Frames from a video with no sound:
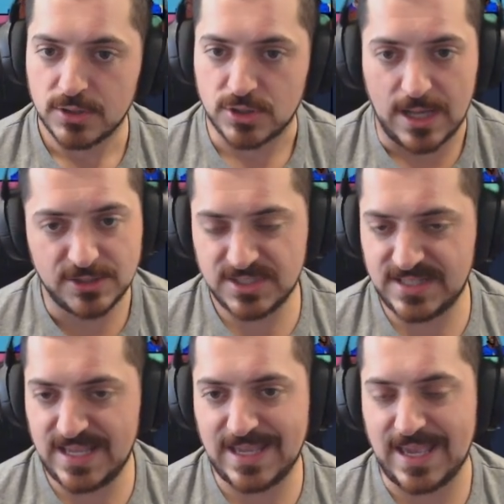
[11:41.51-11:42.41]
So I'll
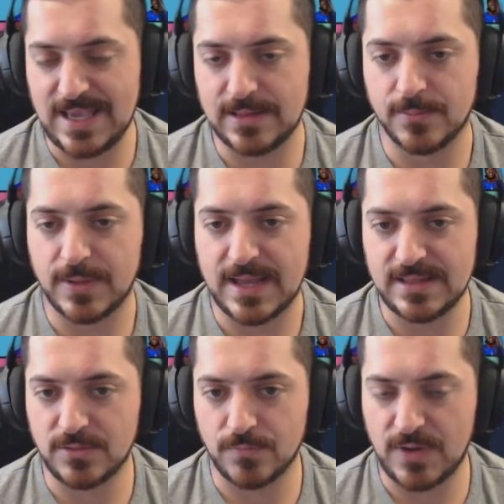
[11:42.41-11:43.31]
just take Caleb. I
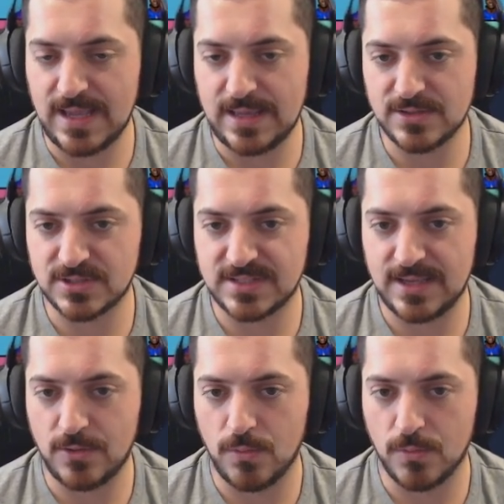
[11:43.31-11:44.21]
think the rankings are
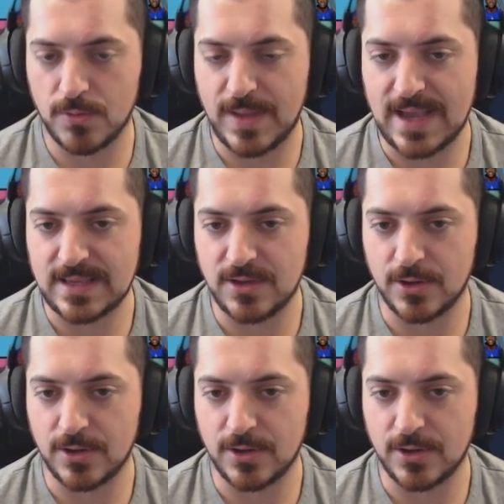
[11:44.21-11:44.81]
saying quarterback here.